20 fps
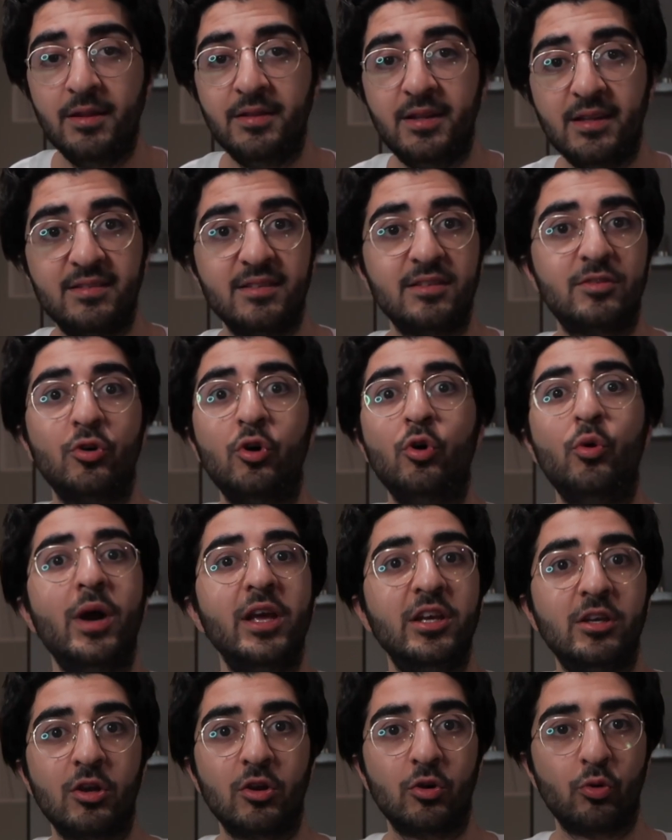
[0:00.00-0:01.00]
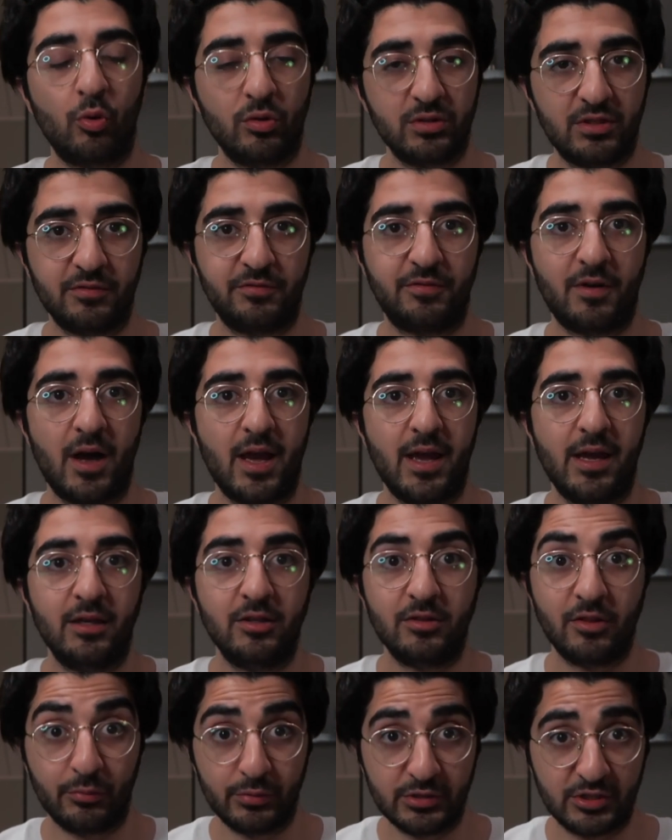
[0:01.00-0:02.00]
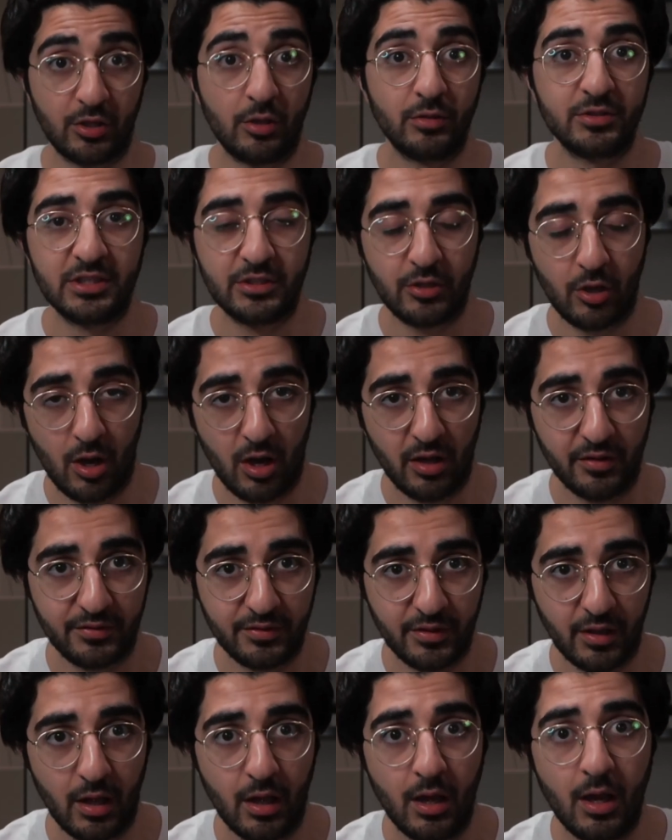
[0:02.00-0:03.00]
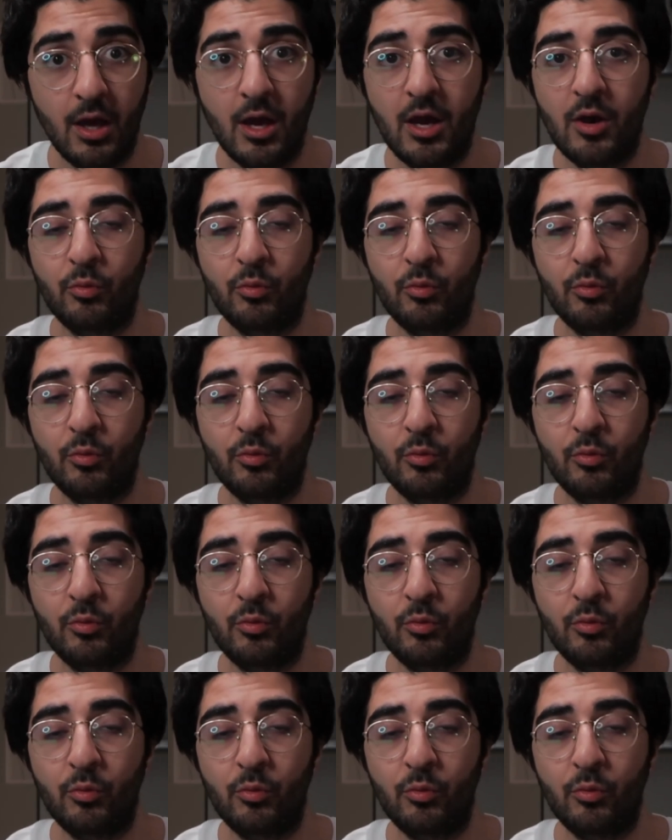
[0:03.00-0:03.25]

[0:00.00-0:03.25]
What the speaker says: This is the sort of way you can quantify the results in your answer,